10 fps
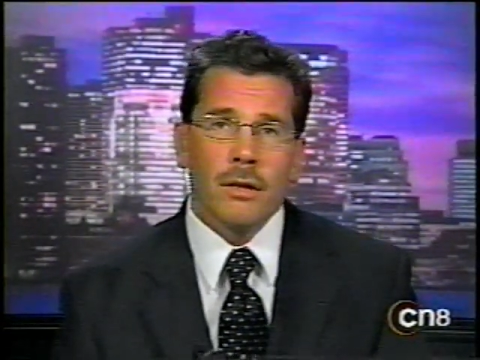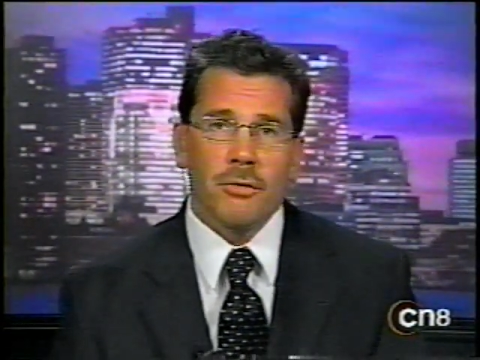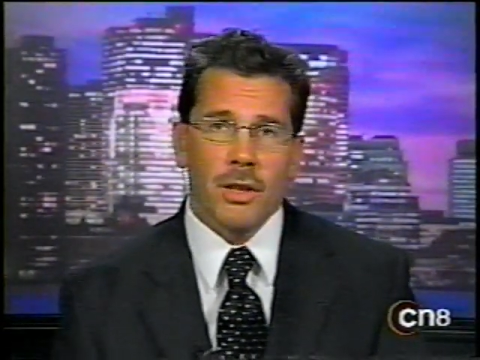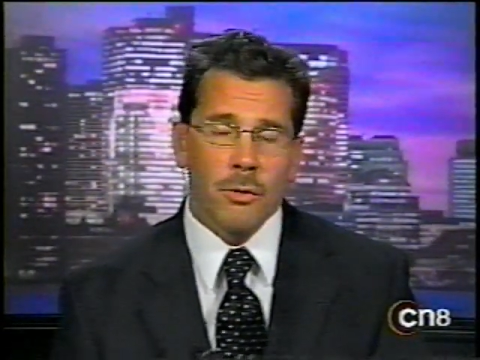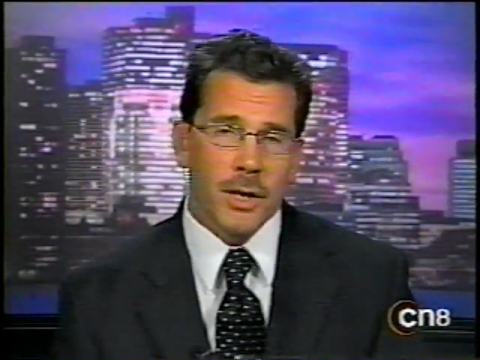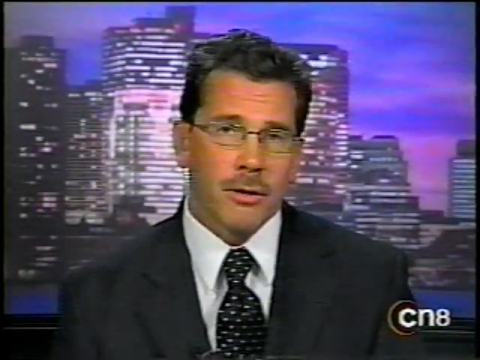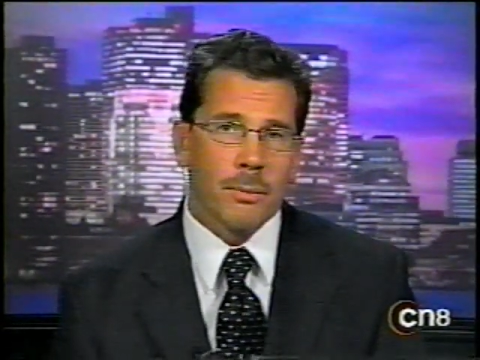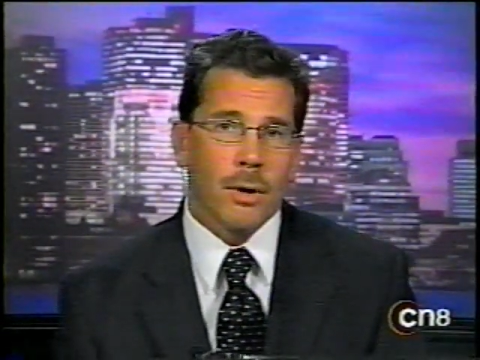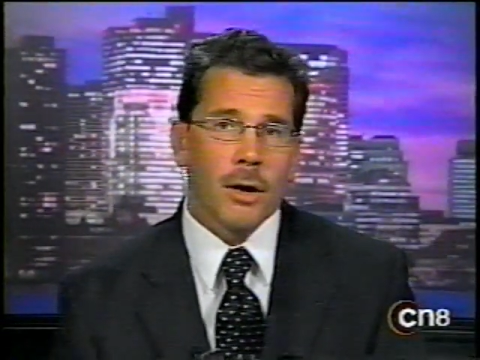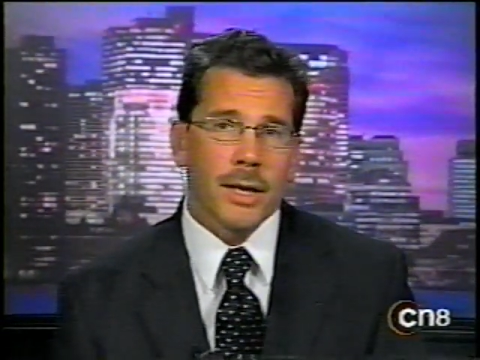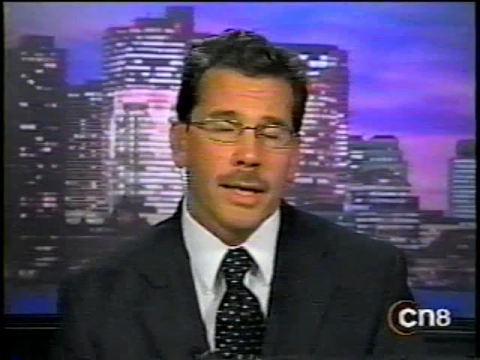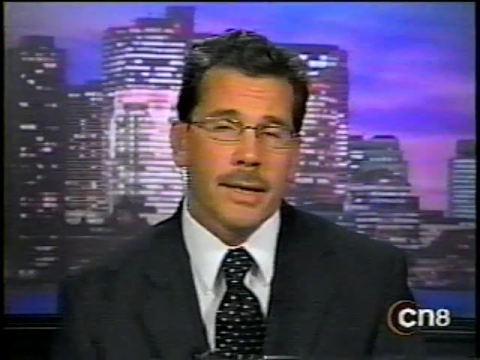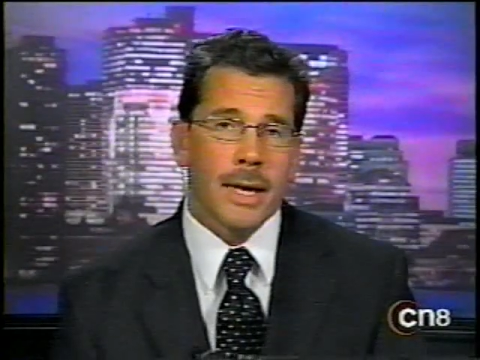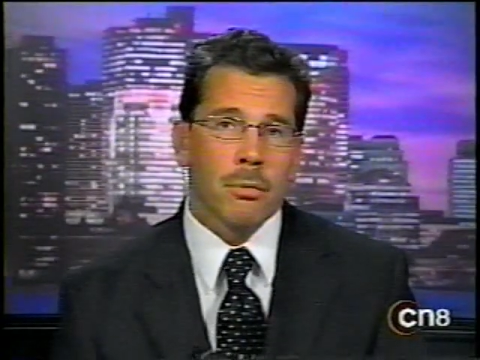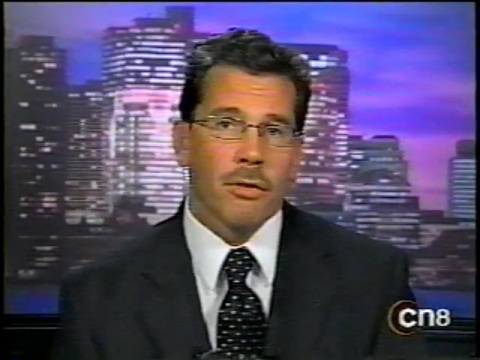so that when you're at the bargaining
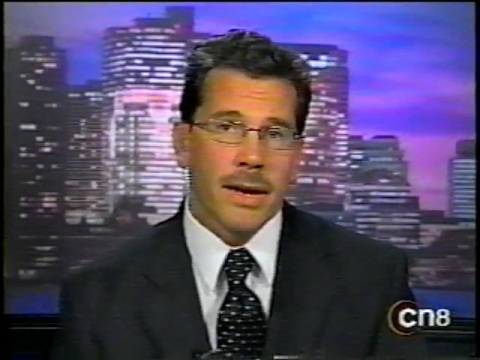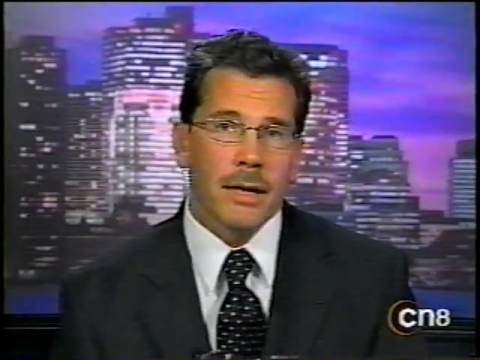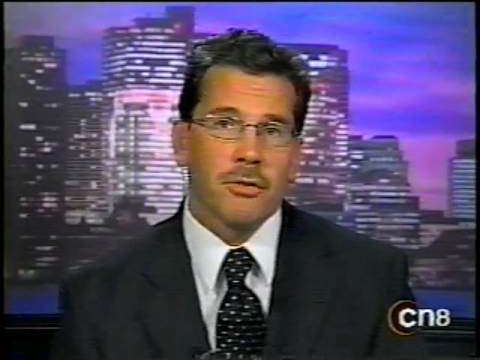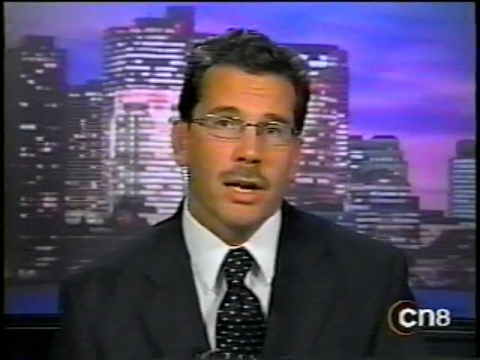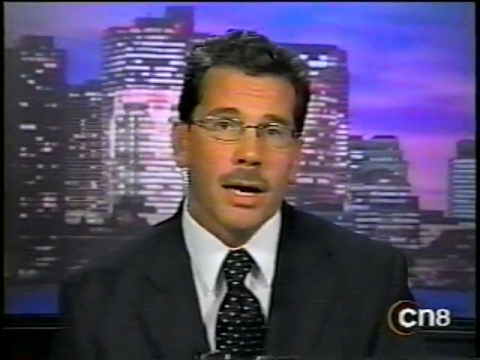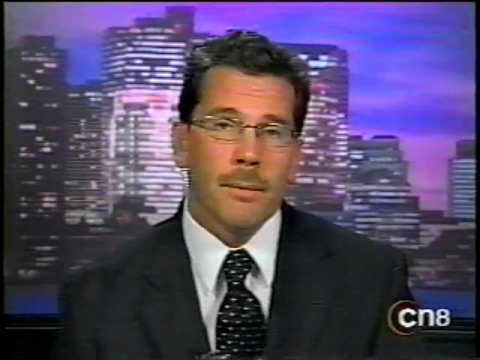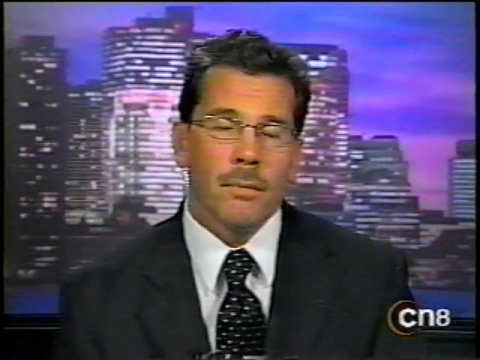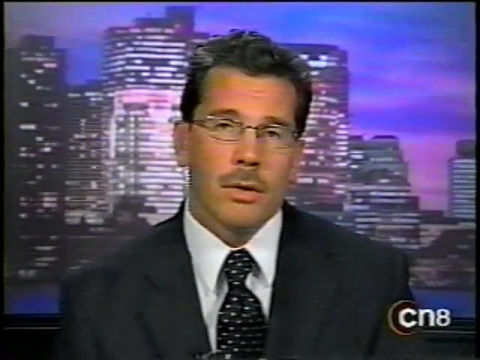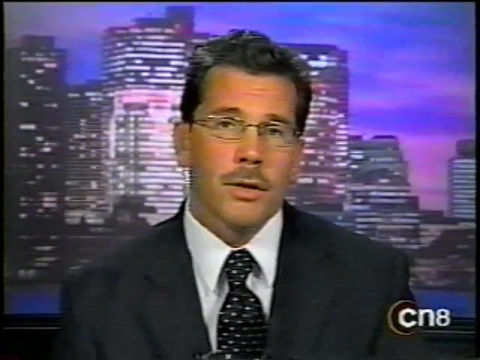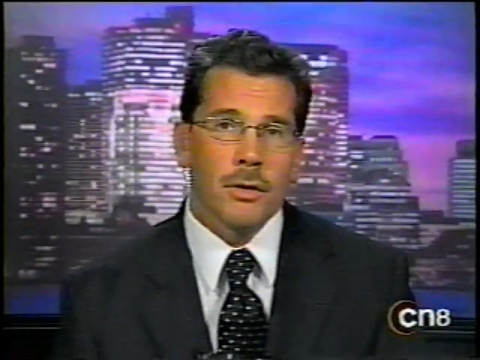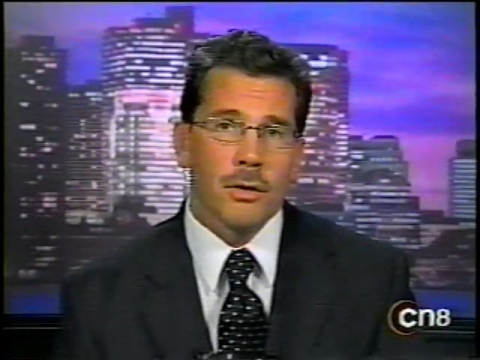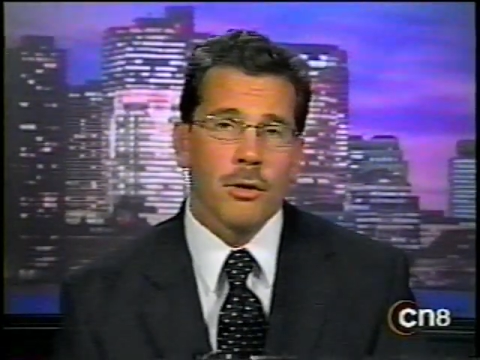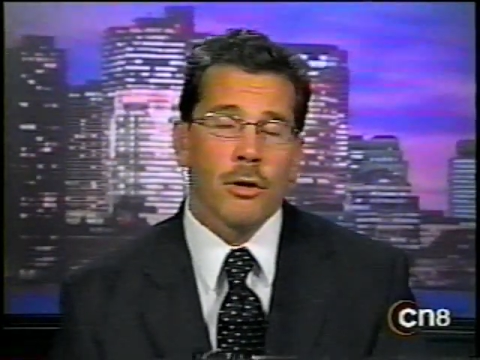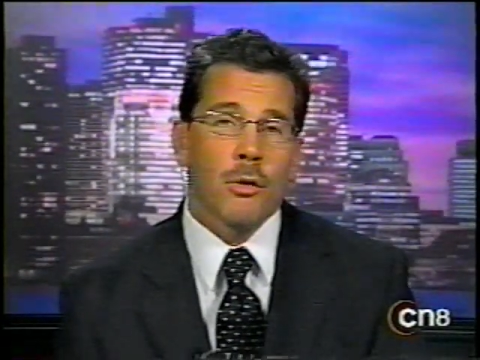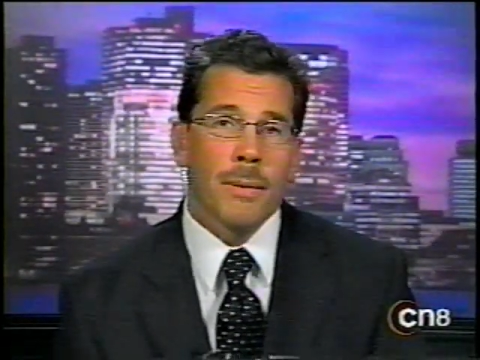table the next time,
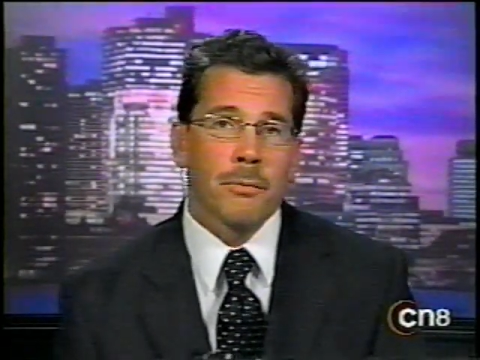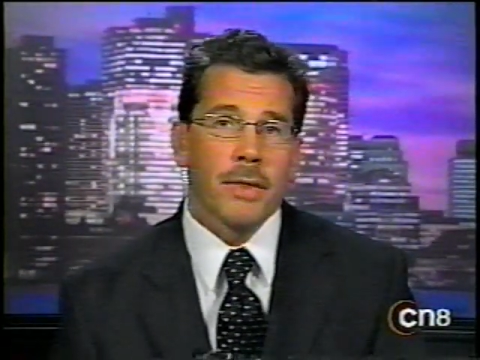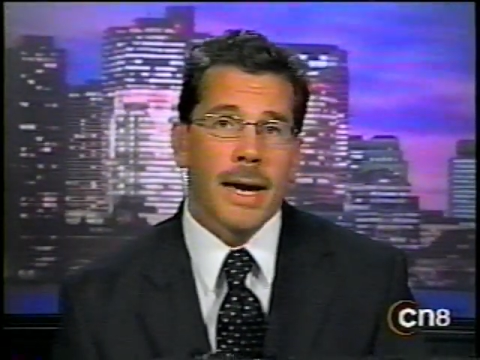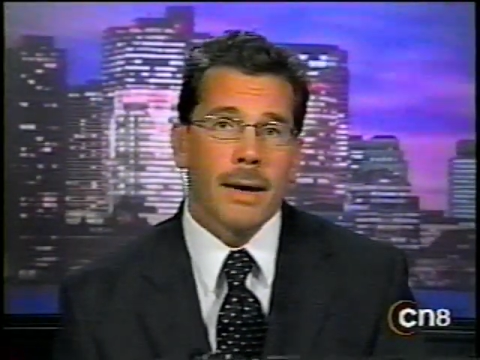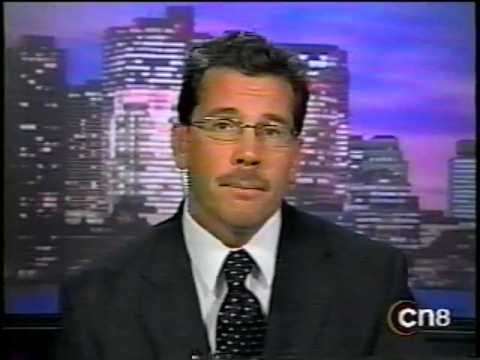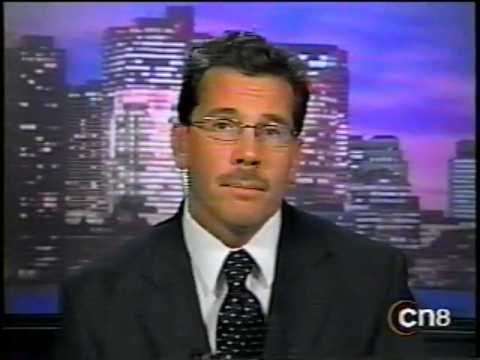you're equipped with that.